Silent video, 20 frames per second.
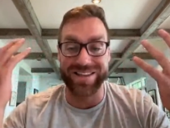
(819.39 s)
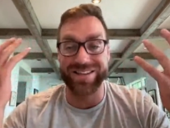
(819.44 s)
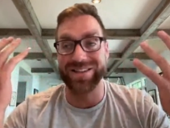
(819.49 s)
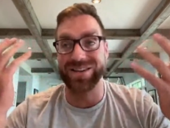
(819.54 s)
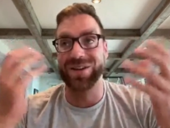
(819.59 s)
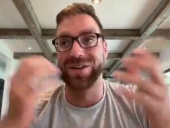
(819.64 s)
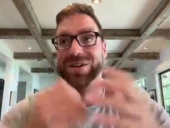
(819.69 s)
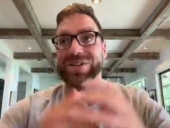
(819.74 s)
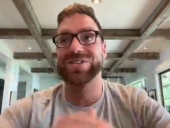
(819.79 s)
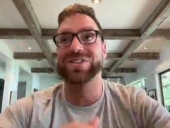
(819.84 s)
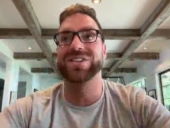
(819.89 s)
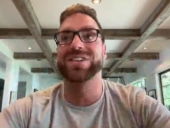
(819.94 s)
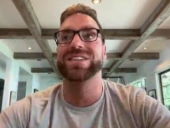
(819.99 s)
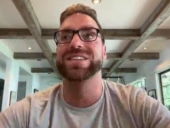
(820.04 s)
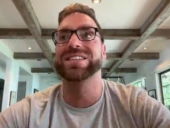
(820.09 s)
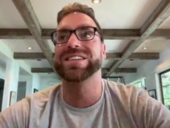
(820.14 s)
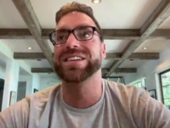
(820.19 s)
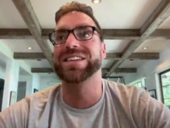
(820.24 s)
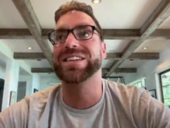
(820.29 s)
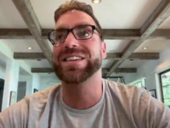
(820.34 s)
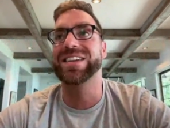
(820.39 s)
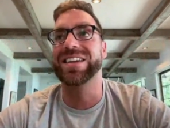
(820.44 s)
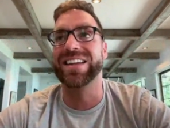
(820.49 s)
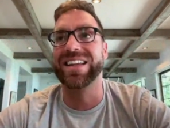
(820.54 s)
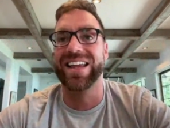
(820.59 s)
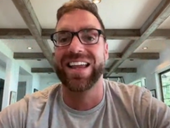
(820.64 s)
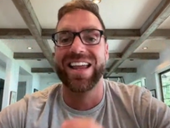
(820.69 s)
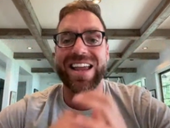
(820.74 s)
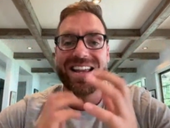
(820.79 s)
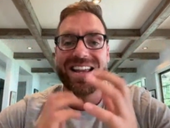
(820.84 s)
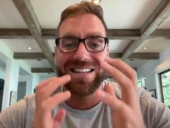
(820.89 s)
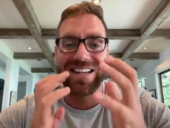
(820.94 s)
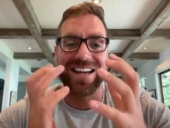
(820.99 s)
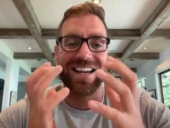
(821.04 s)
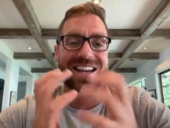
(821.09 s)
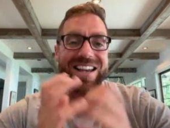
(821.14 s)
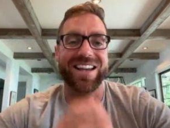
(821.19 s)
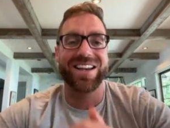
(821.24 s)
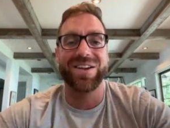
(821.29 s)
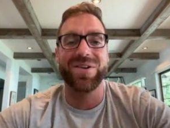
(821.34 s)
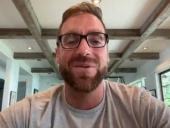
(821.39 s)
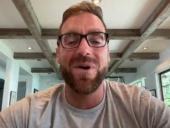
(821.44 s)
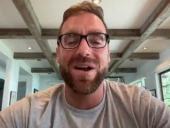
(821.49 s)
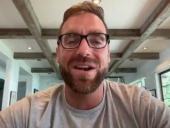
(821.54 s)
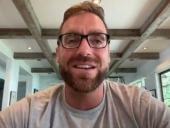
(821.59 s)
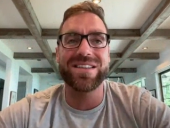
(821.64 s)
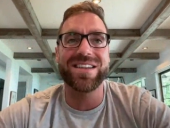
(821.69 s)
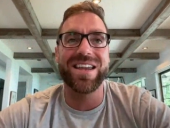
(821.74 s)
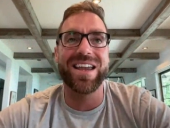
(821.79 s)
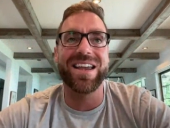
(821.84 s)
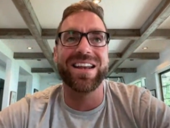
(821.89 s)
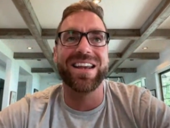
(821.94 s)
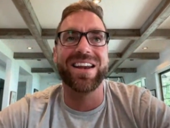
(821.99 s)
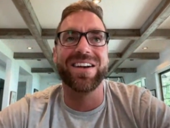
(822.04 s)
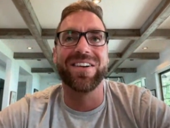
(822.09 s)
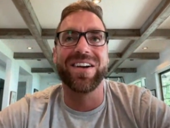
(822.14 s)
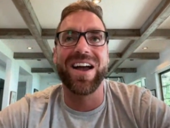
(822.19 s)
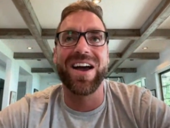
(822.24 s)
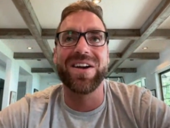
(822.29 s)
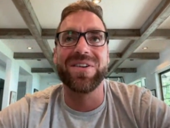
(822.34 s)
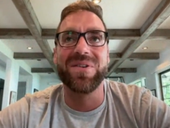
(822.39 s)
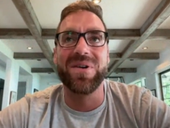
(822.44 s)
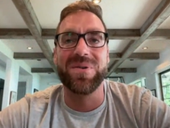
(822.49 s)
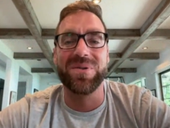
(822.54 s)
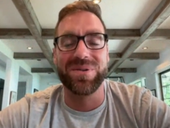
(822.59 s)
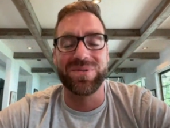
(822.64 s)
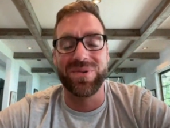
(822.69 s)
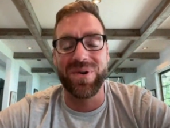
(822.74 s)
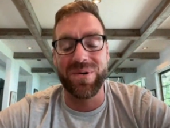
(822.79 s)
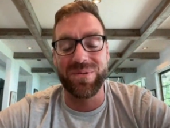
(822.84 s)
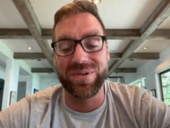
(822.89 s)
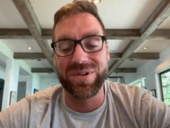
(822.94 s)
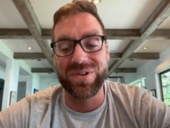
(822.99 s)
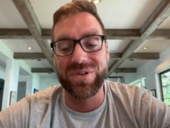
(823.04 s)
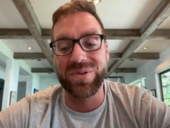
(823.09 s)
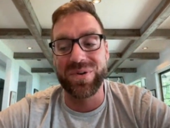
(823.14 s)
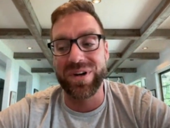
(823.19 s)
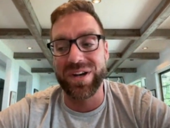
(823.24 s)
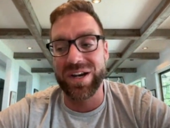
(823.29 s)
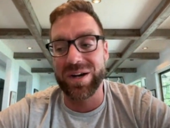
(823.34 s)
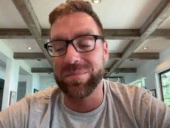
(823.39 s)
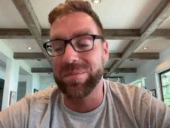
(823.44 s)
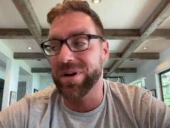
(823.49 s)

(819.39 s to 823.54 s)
still to quantitate, kind of what we're doing here.